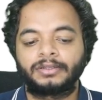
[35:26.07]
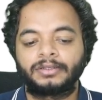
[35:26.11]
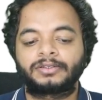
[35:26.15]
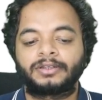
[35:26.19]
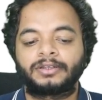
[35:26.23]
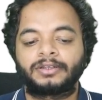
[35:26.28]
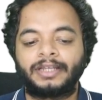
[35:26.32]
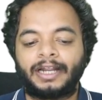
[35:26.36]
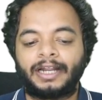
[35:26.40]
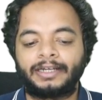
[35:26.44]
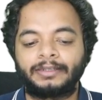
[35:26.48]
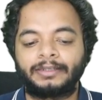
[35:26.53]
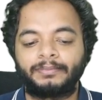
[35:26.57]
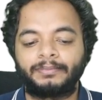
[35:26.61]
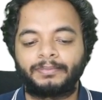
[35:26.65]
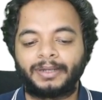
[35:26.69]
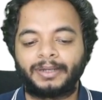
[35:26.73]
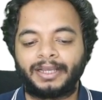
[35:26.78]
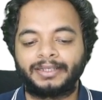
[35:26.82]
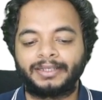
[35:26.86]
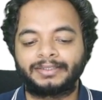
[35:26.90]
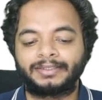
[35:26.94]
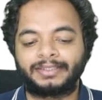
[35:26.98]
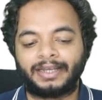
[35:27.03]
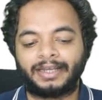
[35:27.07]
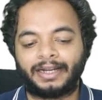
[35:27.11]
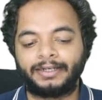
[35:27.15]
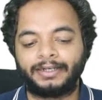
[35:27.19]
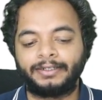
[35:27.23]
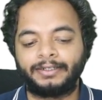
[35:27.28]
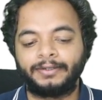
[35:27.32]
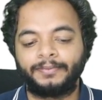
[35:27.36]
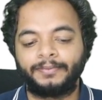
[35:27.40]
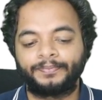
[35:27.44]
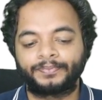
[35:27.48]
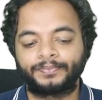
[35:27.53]
so that implies
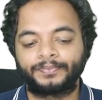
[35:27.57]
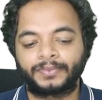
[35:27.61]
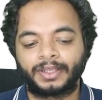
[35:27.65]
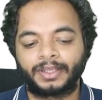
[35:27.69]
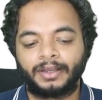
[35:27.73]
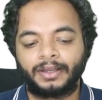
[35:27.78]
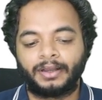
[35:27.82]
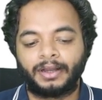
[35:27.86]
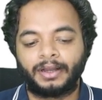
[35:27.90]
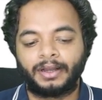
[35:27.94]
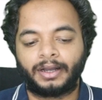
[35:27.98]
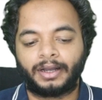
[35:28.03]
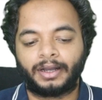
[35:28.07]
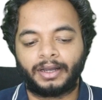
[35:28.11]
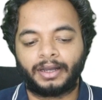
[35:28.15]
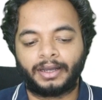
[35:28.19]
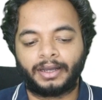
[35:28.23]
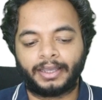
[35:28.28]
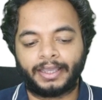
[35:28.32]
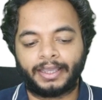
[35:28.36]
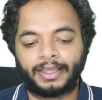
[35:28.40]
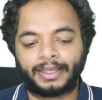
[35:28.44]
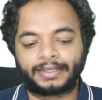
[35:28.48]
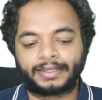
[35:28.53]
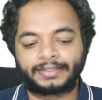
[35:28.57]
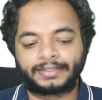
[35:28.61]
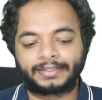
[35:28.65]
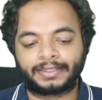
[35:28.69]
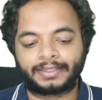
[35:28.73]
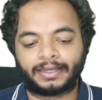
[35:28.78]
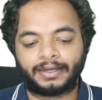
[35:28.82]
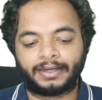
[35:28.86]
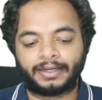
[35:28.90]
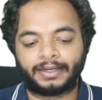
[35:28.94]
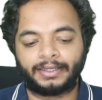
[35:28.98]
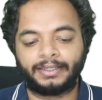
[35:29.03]
that
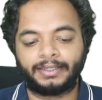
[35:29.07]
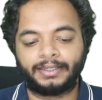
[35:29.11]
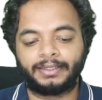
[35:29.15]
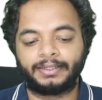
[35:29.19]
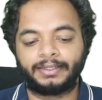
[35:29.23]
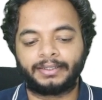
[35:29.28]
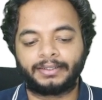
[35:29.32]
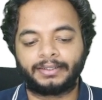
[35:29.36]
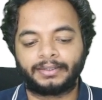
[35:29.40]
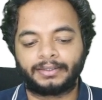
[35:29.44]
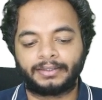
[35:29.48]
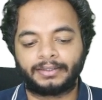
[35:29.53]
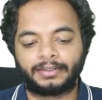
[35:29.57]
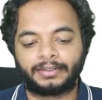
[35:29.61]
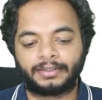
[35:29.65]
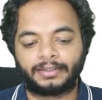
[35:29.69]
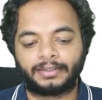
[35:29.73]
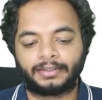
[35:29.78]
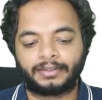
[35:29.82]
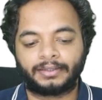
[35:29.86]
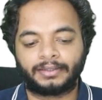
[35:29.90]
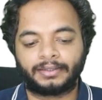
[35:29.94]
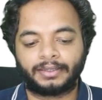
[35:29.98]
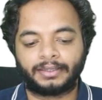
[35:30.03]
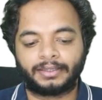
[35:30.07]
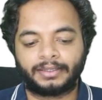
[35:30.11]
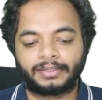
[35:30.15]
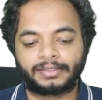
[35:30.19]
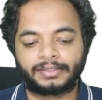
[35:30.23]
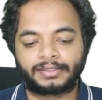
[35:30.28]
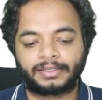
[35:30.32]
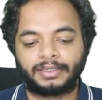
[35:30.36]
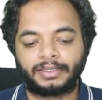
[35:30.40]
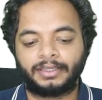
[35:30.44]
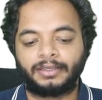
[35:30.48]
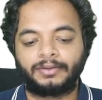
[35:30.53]
xi
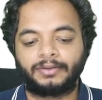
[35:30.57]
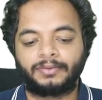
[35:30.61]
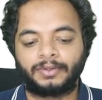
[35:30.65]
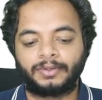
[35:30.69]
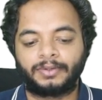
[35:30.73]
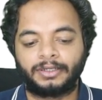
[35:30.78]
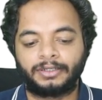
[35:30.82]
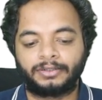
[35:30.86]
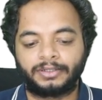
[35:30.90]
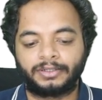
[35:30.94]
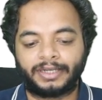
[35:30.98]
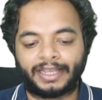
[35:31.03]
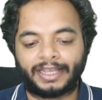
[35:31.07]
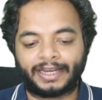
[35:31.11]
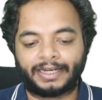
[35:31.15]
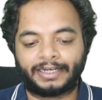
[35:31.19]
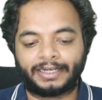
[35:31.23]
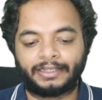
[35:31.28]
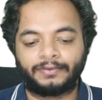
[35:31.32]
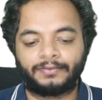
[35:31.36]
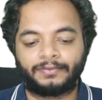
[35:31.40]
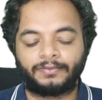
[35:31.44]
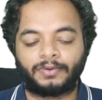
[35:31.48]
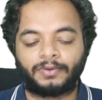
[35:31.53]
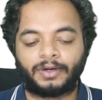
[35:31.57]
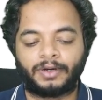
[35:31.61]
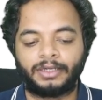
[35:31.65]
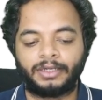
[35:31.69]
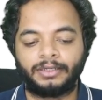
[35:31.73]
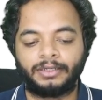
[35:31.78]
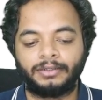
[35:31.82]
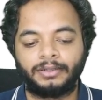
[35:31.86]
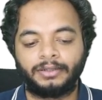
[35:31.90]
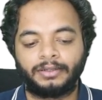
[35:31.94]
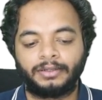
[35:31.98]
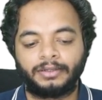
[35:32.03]
is equal to negative
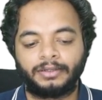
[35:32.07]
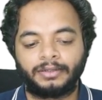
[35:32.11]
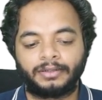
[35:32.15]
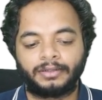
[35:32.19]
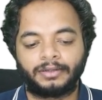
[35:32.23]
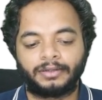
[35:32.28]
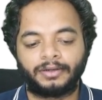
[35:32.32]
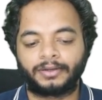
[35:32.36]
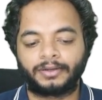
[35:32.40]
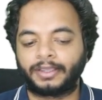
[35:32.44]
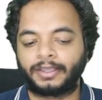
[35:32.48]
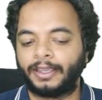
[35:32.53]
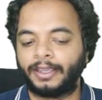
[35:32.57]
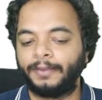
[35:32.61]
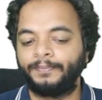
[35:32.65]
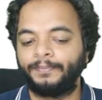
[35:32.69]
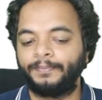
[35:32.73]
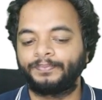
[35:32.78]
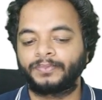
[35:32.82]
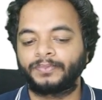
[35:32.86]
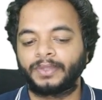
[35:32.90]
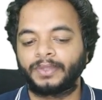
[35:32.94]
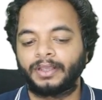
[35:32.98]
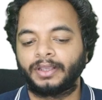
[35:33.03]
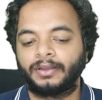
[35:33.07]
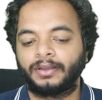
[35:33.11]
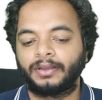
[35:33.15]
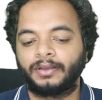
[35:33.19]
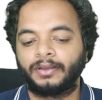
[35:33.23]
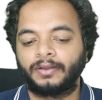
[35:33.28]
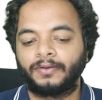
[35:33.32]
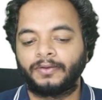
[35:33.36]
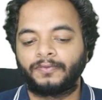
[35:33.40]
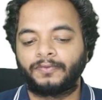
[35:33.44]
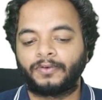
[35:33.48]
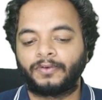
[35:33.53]
1. Okay,
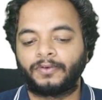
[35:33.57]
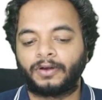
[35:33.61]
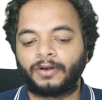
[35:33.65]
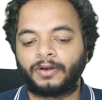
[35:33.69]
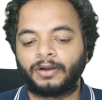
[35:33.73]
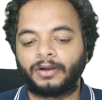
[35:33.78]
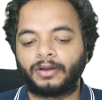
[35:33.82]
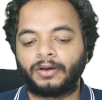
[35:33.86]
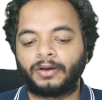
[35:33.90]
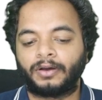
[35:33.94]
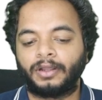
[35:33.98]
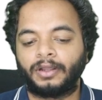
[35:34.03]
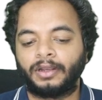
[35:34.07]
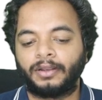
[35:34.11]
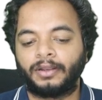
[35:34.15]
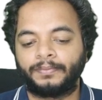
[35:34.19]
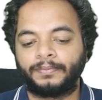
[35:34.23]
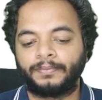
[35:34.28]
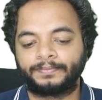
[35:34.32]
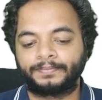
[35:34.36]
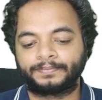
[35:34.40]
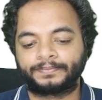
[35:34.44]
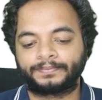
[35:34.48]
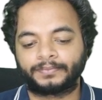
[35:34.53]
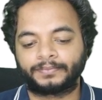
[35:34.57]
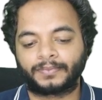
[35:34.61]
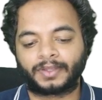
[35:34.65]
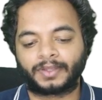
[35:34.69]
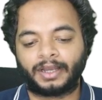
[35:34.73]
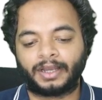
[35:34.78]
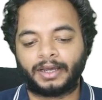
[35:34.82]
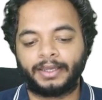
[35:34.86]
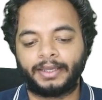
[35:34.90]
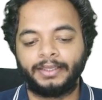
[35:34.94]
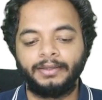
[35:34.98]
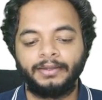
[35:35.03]
for all
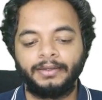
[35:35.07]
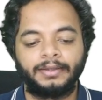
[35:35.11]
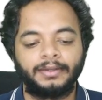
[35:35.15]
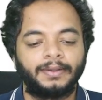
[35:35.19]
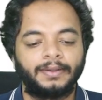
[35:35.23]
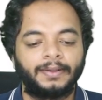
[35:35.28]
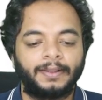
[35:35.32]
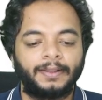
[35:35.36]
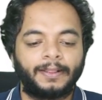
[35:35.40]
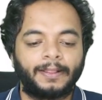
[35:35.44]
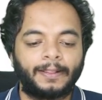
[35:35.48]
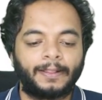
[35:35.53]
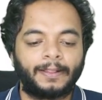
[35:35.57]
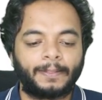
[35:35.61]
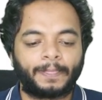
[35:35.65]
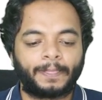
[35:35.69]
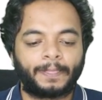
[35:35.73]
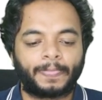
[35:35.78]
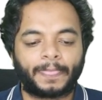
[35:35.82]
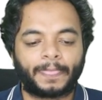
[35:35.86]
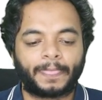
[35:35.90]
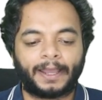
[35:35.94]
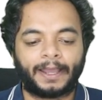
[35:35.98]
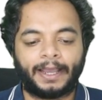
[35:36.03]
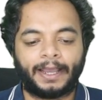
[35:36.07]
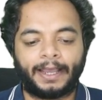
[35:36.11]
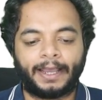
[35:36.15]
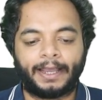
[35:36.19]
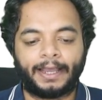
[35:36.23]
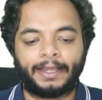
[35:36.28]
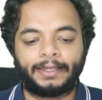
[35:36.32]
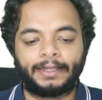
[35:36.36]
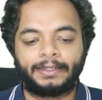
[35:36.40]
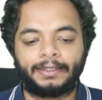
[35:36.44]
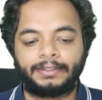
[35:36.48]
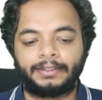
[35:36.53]
I.
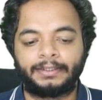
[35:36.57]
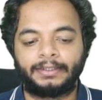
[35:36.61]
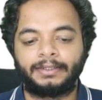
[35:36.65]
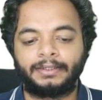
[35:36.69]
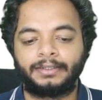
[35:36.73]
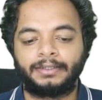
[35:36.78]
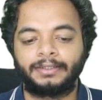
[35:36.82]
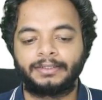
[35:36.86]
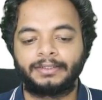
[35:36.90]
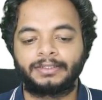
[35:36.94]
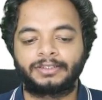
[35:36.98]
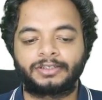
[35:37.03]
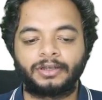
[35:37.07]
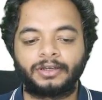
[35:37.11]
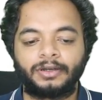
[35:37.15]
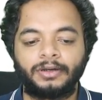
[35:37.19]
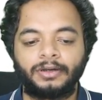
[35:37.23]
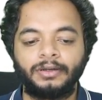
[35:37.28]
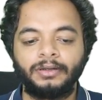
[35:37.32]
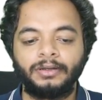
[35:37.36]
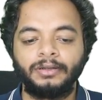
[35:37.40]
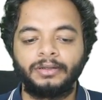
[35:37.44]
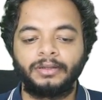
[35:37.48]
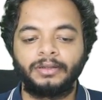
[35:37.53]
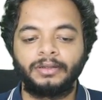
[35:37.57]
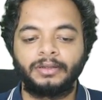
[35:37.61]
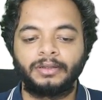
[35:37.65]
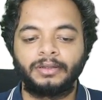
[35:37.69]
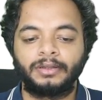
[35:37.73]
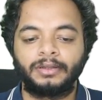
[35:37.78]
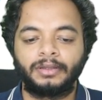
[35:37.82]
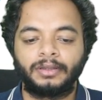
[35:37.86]
And so